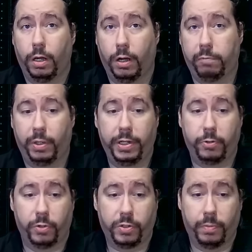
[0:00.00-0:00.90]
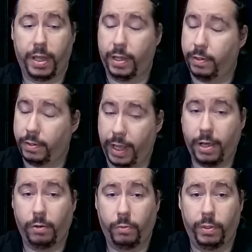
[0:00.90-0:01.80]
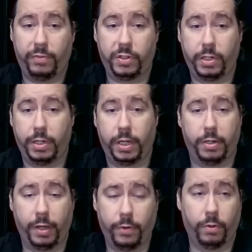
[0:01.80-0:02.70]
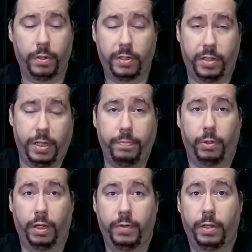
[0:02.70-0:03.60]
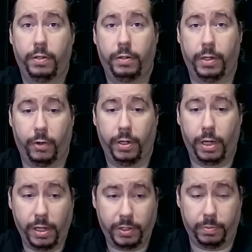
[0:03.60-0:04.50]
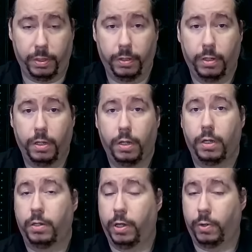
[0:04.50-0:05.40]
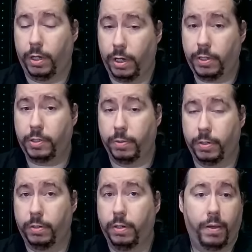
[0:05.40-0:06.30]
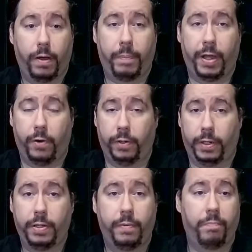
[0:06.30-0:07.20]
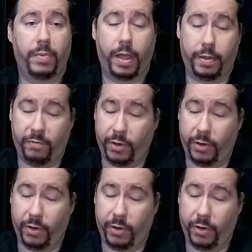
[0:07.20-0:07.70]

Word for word: of plagiarism. And now we've seen another example of it in the Neri Oxman. Neri Oxman apparently had